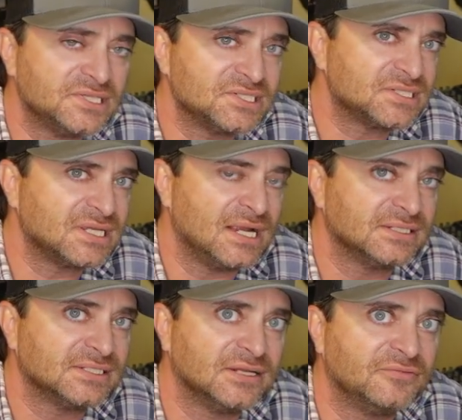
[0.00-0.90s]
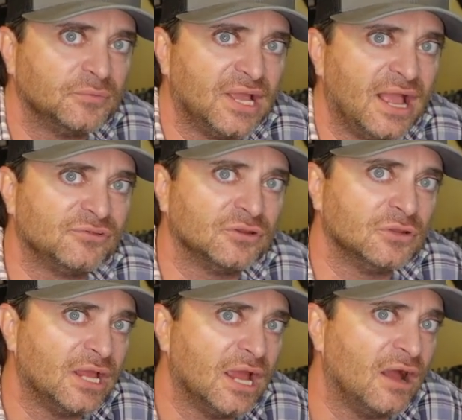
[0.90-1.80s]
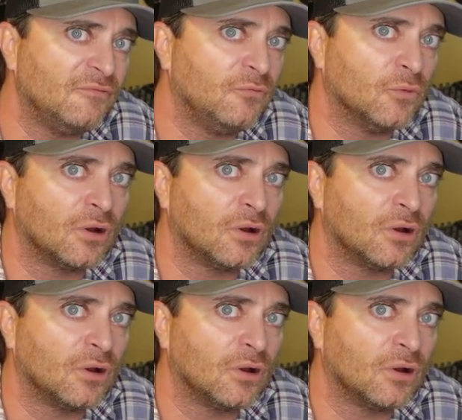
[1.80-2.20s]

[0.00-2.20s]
But this is kind of stuff that we have to look out